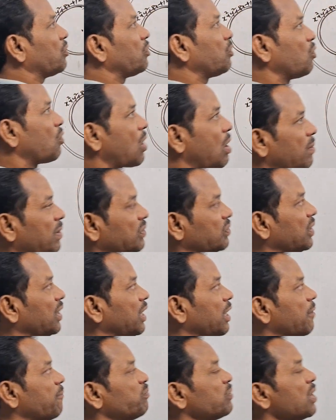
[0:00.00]
through 2 comma
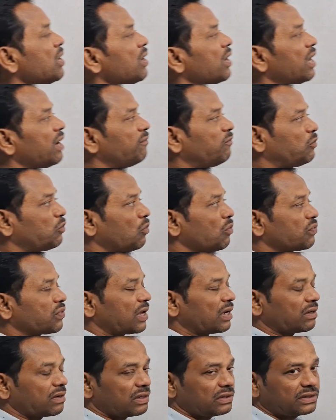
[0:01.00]
3. If two
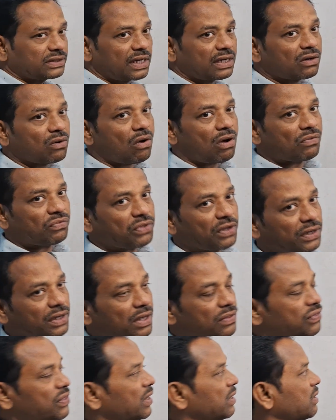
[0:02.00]
circles are
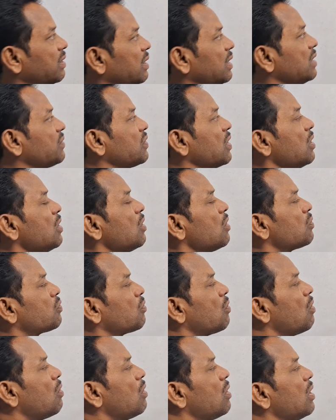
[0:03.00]
concentric circles,
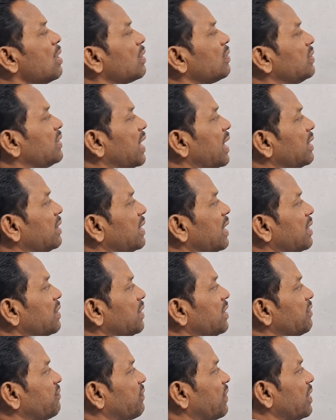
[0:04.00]
so there is
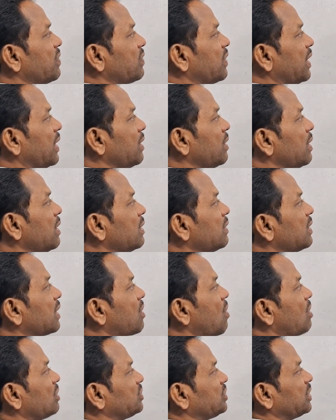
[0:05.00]
a difference in the
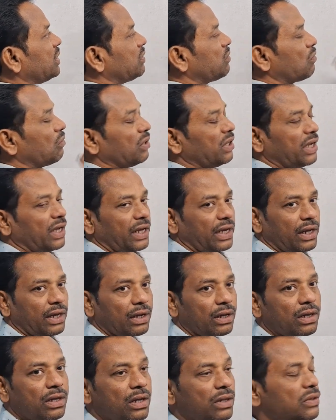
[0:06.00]
constant
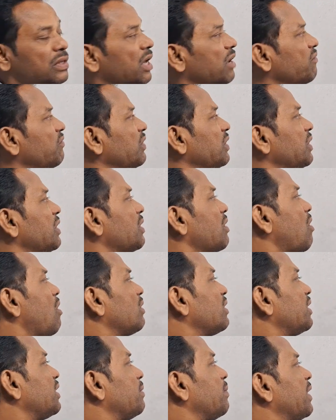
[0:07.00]
only.
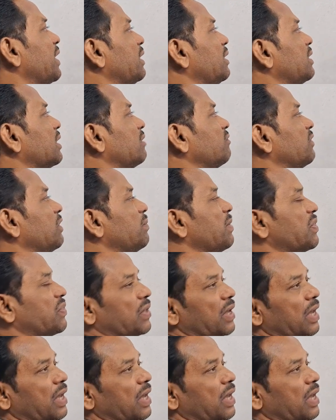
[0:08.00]
All the remaining term will be